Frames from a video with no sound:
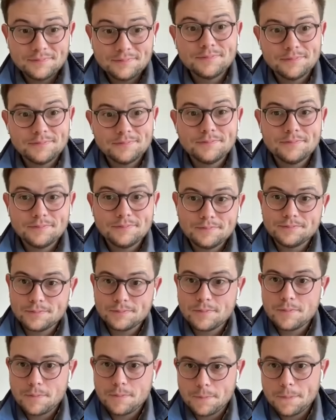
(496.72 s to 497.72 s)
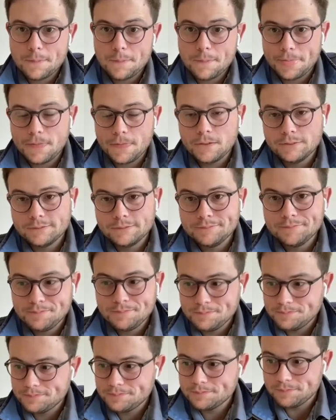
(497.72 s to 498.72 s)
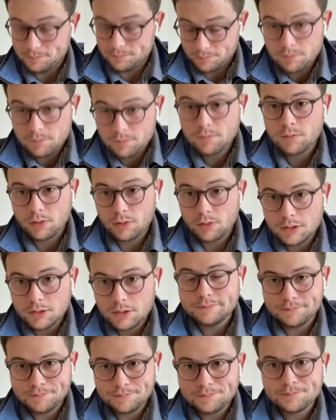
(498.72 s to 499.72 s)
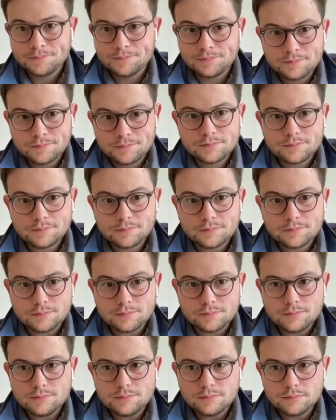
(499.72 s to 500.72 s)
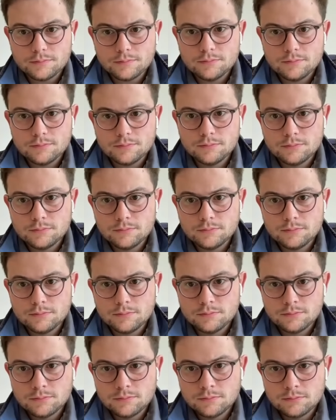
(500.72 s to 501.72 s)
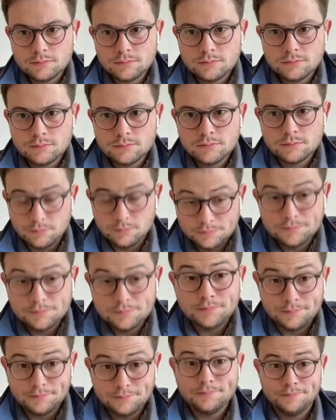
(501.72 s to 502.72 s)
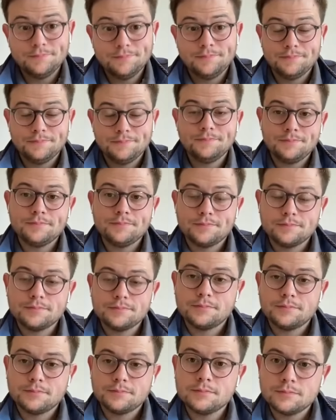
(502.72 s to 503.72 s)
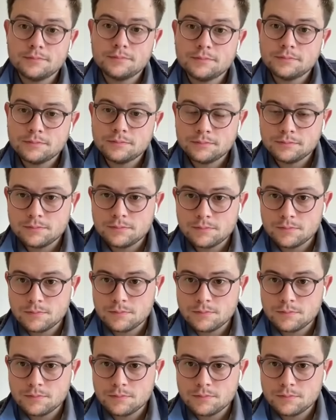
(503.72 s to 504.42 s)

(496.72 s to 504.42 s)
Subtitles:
No words are spoken by the person on screen.